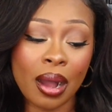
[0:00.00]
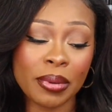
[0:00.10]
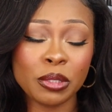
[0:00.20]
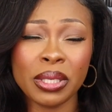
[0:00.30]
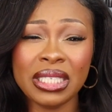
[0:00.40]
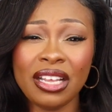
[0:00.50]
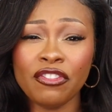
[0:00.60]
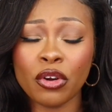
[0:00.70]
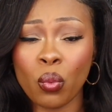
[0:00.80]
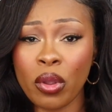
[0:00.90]
especially
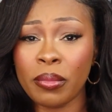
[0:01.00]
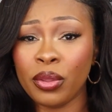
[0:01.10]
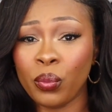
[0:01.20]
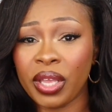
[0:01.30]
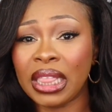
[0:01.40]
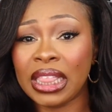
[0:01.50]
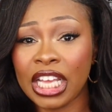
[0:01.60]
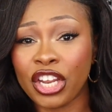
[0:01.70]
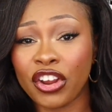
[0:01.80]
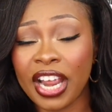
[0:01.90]
for women with
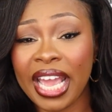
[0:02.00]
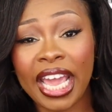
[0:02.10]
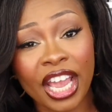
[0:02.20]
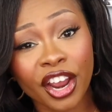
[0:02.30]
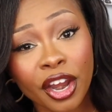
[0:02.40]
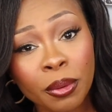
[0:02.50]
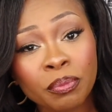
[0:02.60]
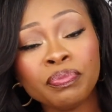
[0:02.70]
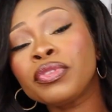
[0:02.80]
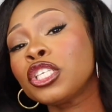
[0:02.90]
thinner hair
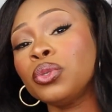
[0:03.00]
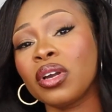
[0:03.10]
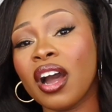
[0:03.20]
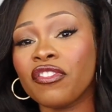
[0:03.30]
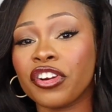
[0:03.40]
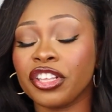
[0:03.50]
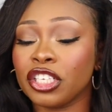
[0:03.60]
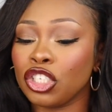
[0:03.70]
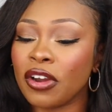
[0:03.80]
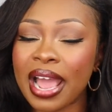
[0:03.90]
to cover
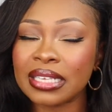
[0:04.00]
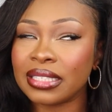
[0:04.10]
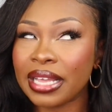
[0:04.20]
the tracks.